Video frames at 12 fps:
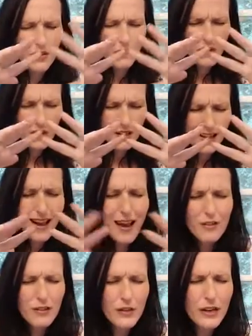the
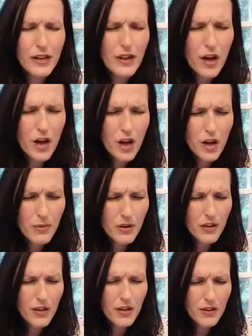gathering up
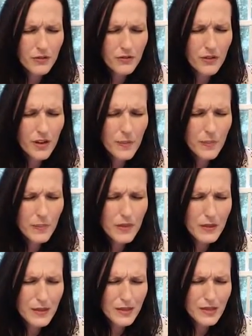of
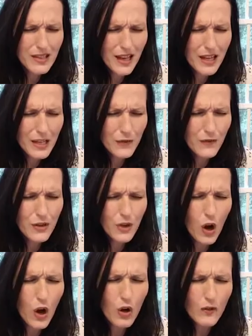the saints for the
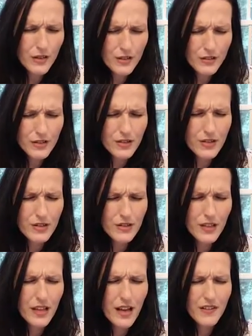harvest, the
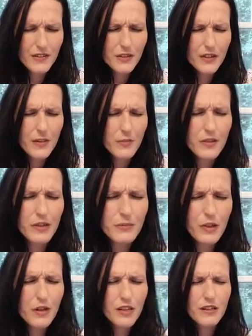gathering up of the
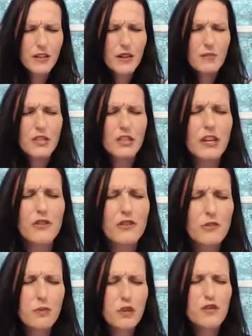body, the coming together,
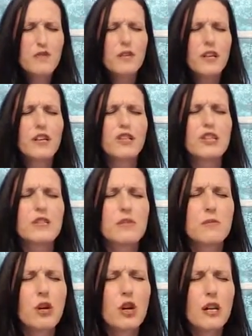the purification of the
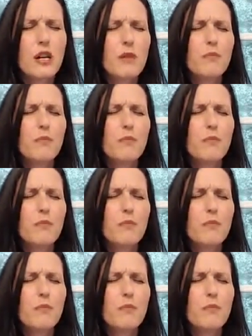body. A